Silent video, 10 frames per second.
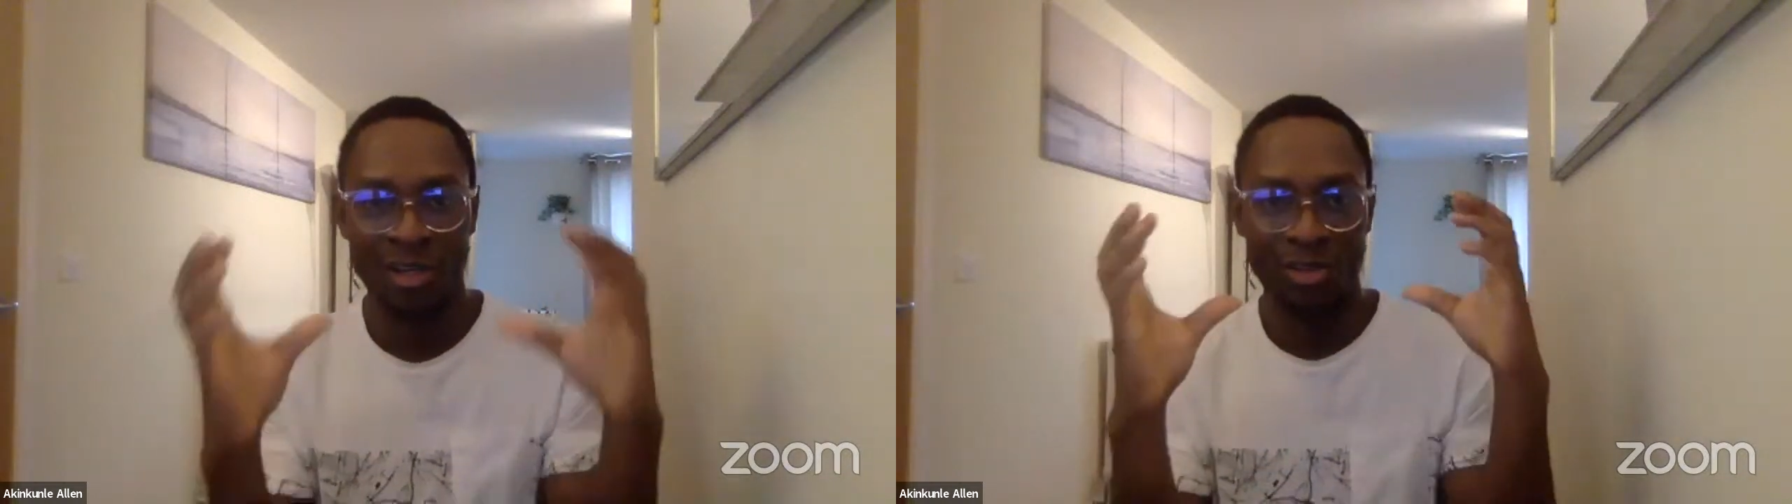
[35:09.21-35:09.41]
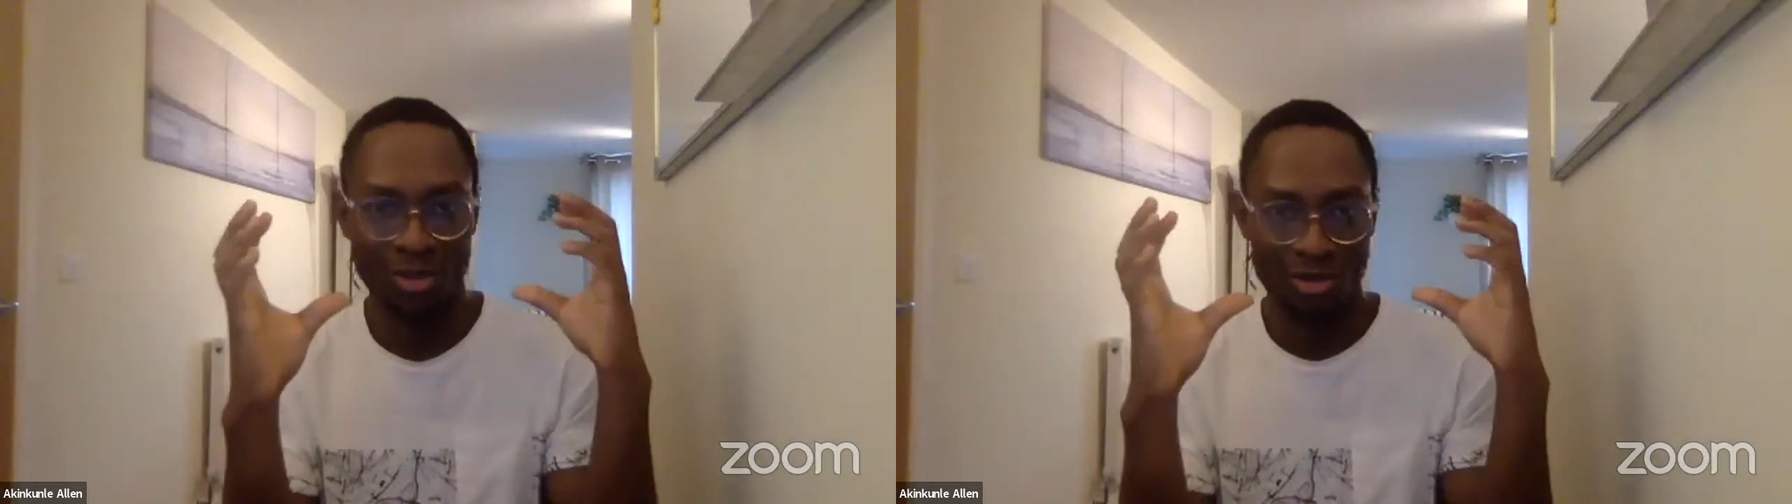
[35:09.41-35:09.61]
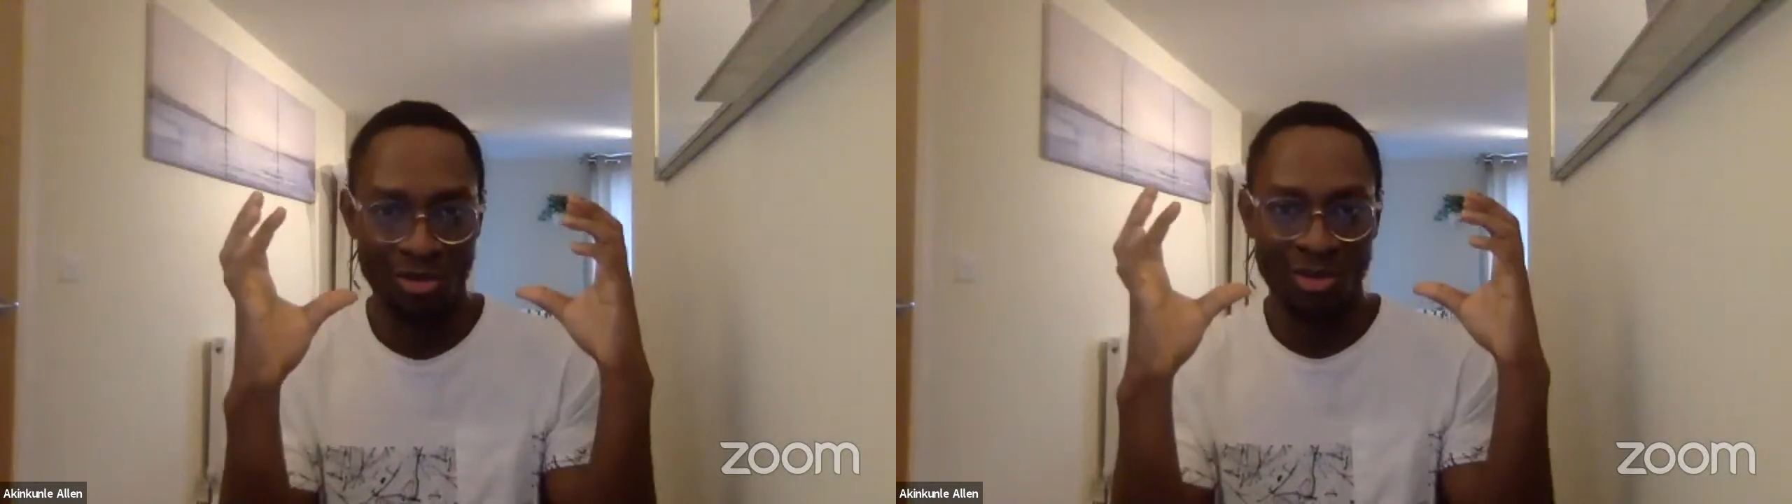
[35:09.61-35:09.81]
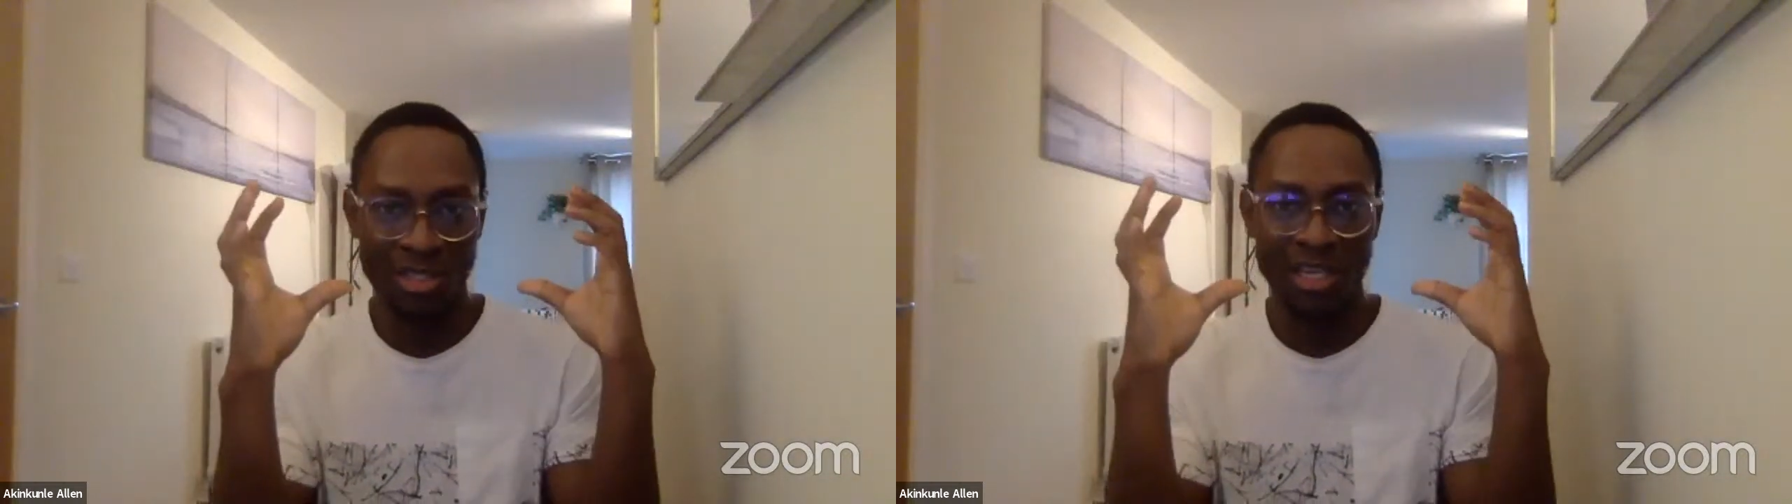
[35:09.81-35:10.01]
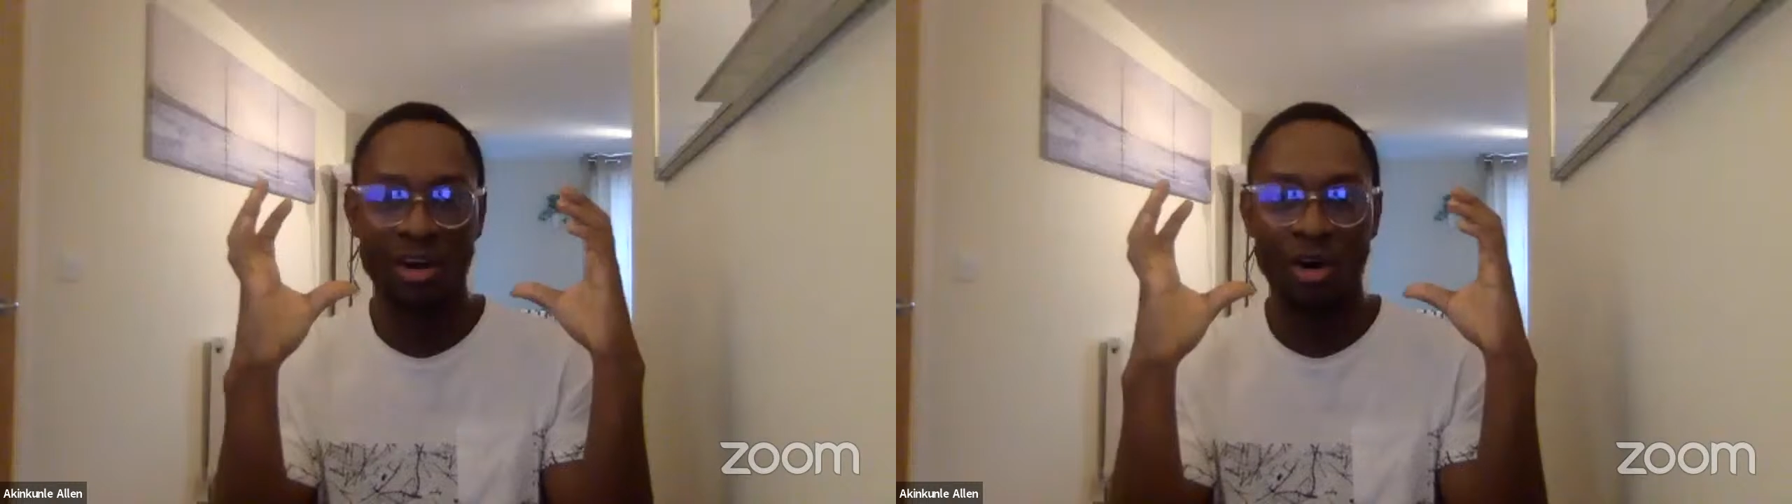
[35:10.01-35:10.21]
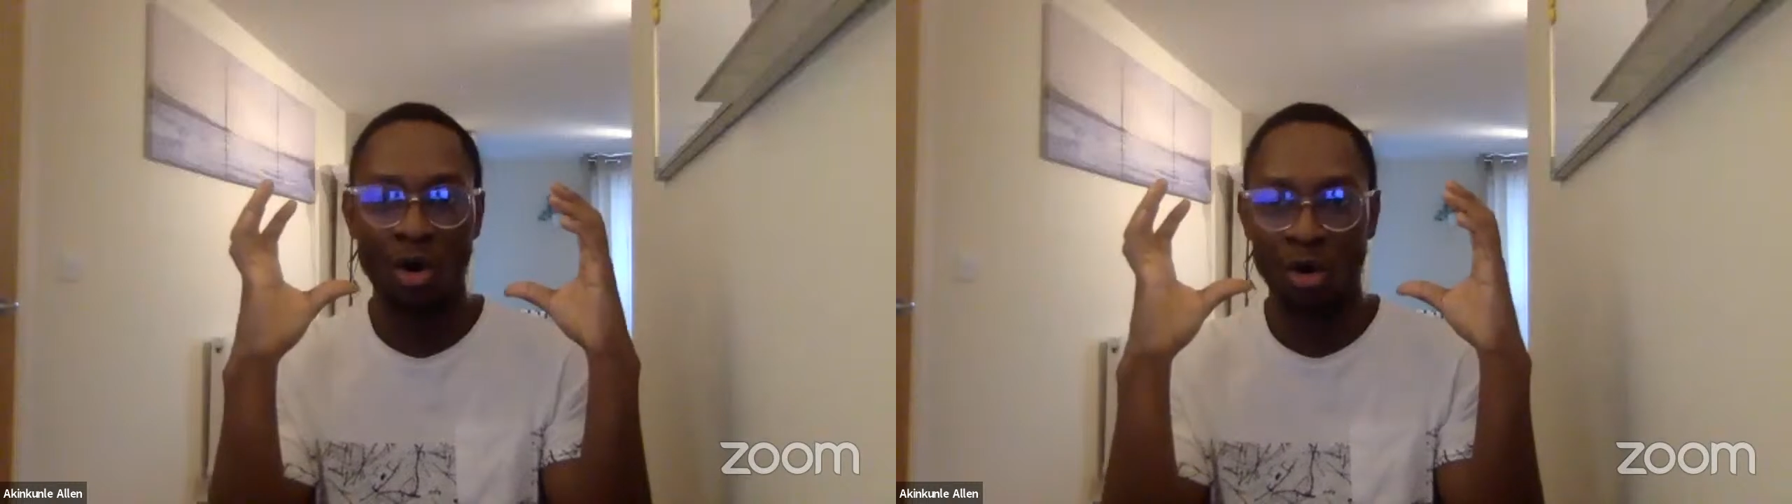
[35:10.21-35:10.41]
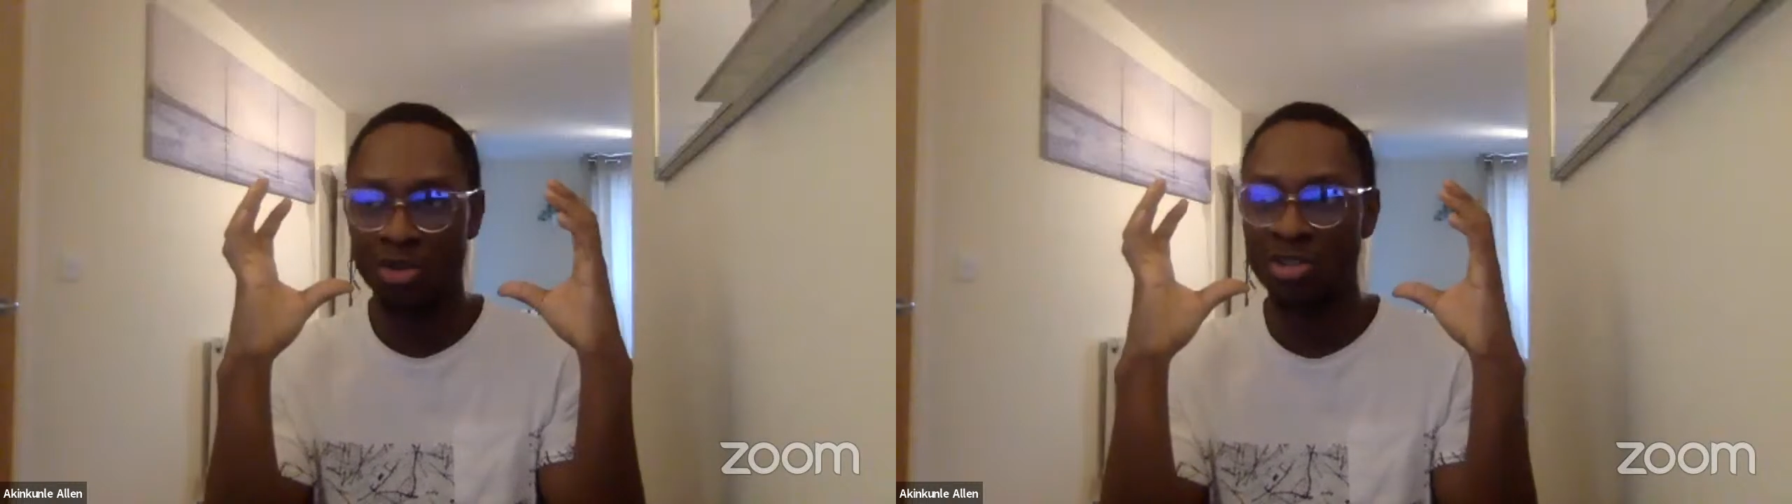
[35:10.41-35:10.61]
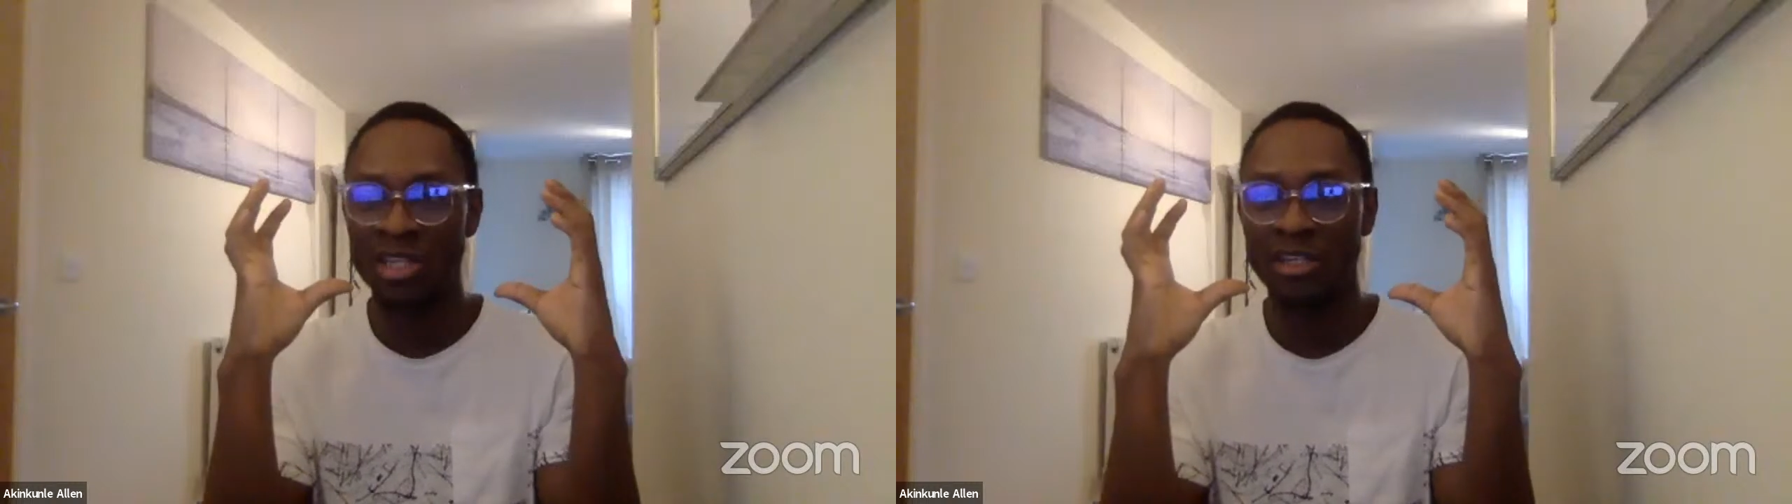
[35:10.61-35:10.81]

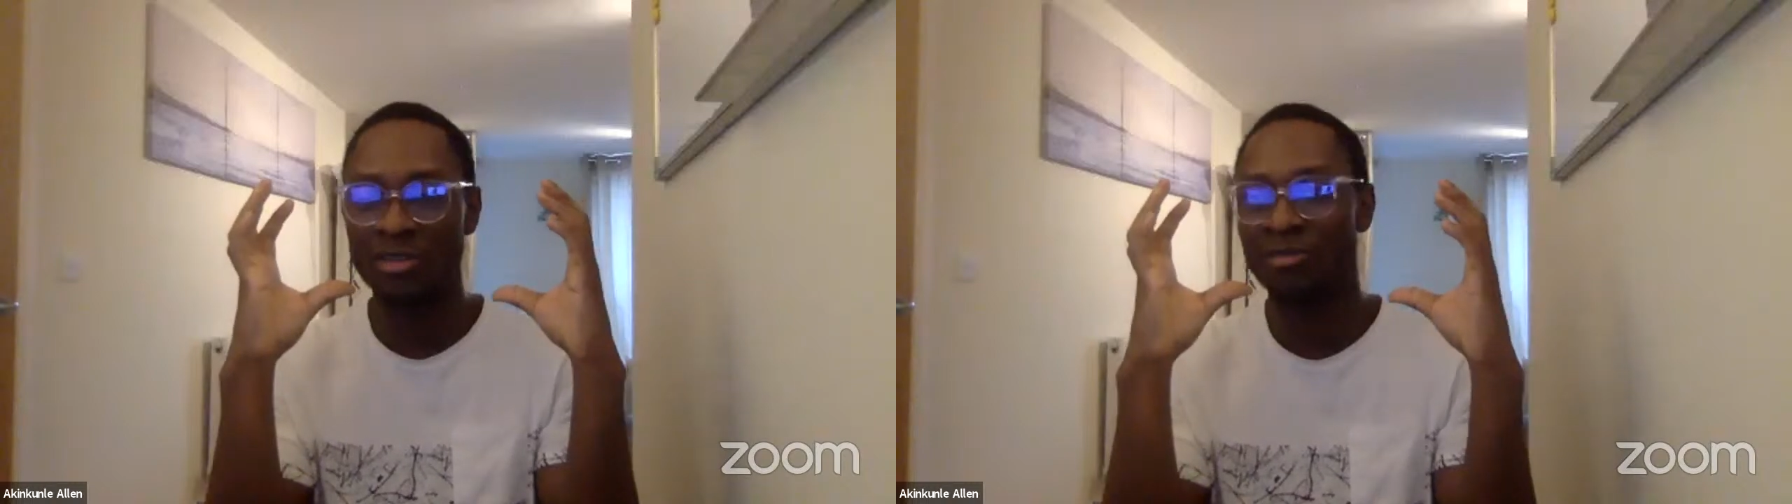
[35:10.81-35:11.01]
You